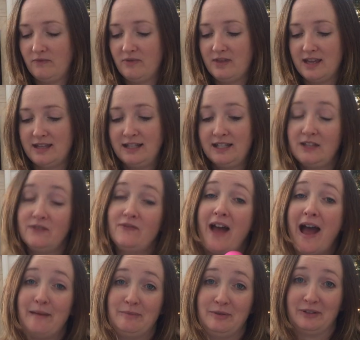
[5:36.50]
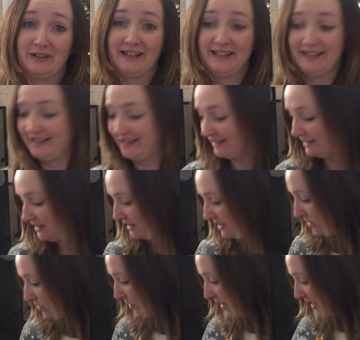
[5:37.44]
This is fabulous.
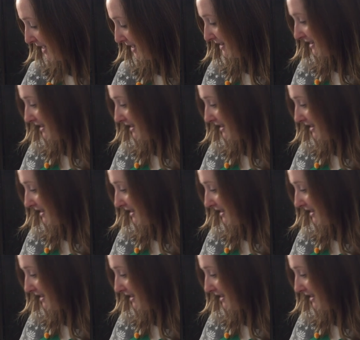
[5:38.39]
What is